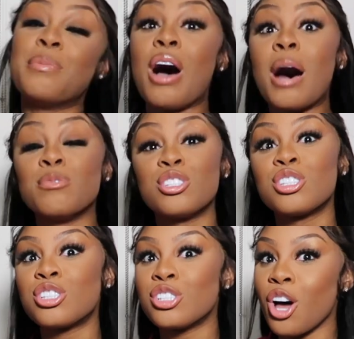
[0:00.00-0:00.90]
I'm
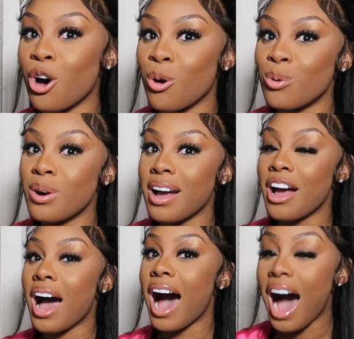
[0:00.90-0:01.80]
so
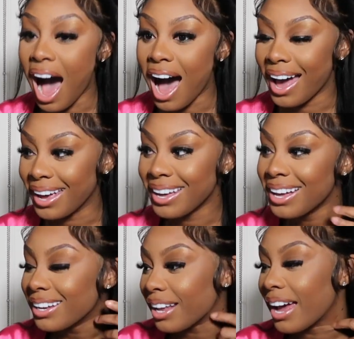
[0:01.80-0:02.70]
high.
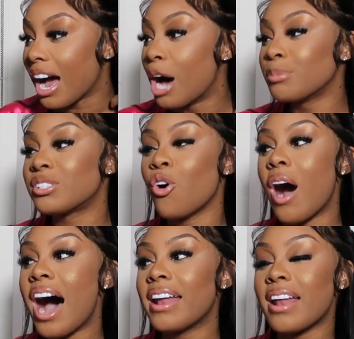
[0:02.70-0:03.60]
Like, I'm so
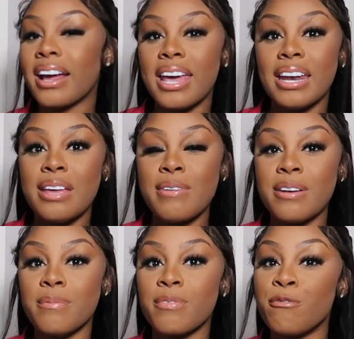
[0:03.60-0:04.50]
high that I can't
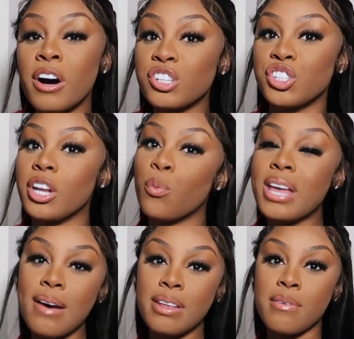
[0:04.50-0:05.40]
even function. And
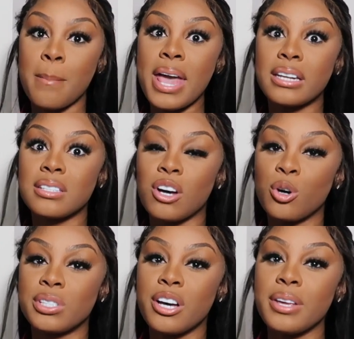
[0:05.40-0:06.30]
we haven't even made it to the
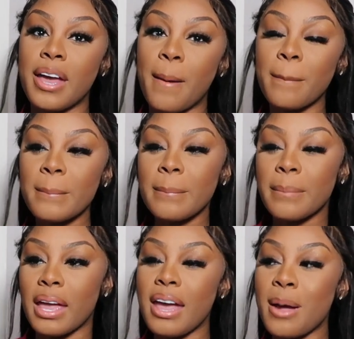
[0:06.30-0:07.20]
hotel yet.
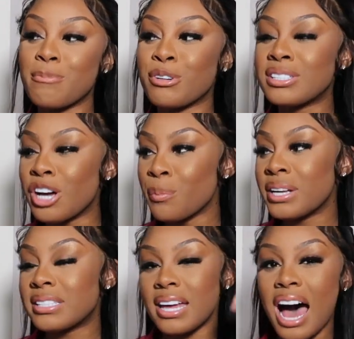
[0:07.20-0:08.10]
And for some
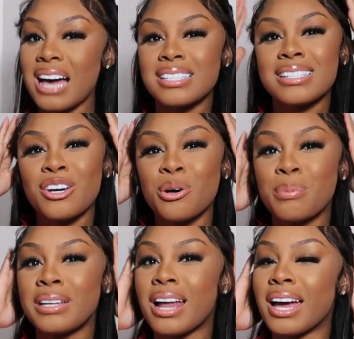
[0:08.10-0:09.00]
reason, I still
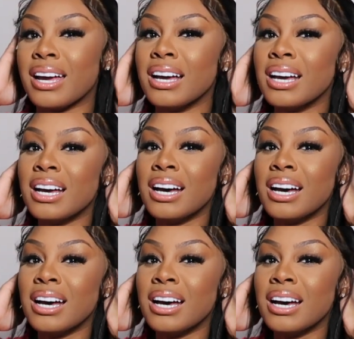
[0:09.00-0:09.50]
be like,